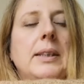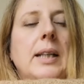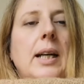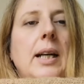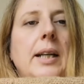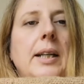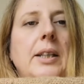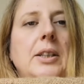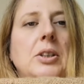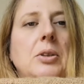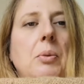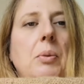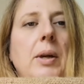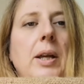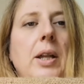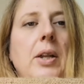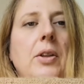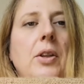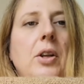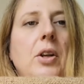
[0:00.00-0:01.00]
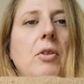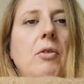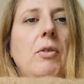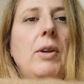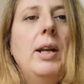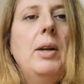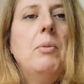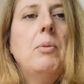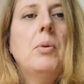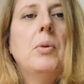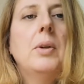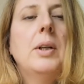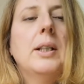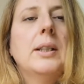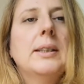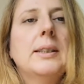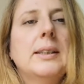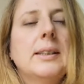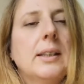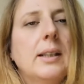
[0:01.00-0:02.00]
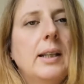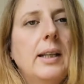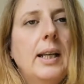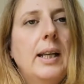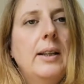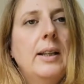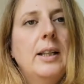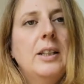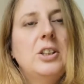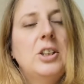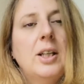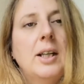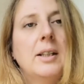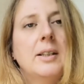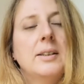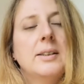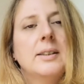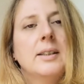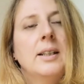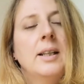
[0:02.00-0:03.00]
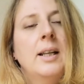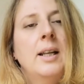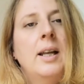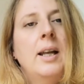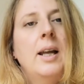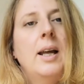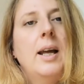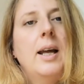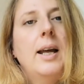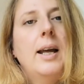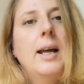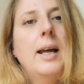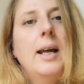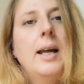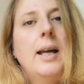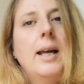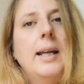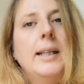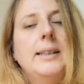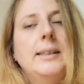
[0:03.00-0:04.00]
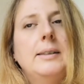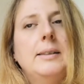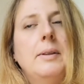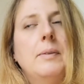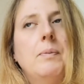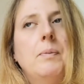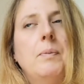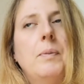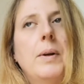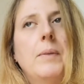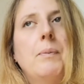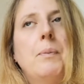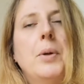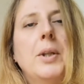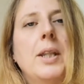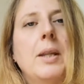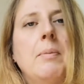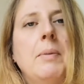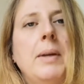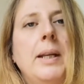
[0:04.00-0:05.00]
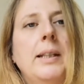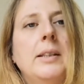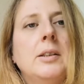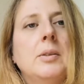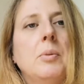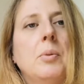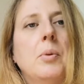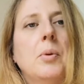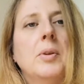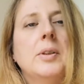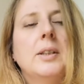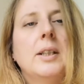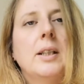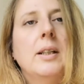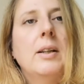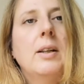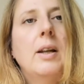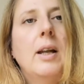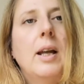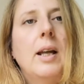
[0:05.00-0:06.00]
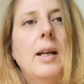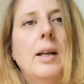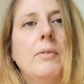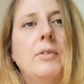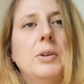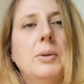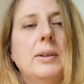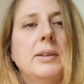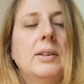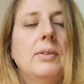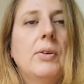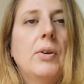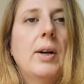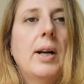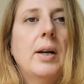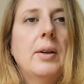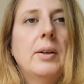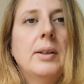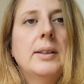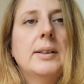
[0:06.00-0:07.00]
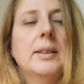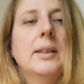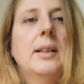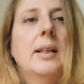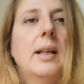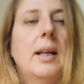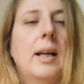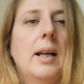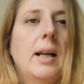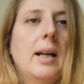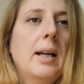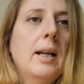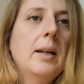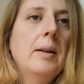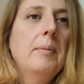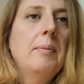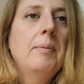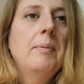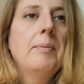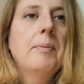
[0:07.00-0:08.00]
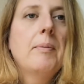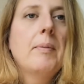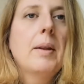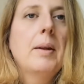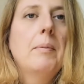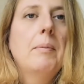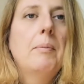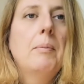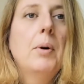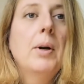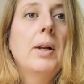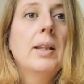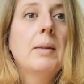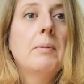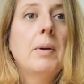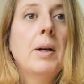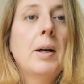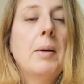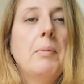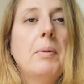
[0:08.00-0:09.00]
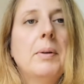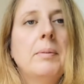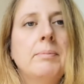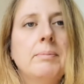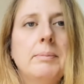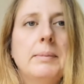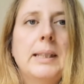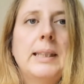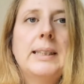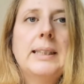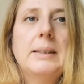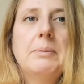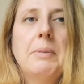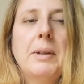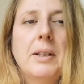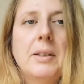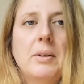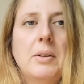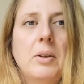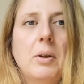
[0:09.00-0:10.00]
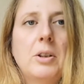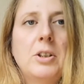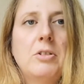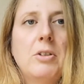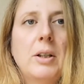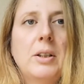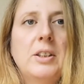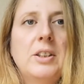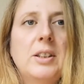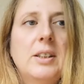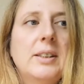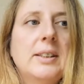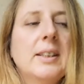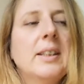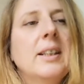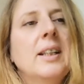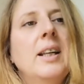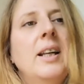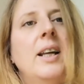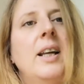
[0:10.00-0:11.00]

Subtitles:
dyed with green walnuts in their shells. I put them into water for 24 hours, boiled them up, it smelled atrocious,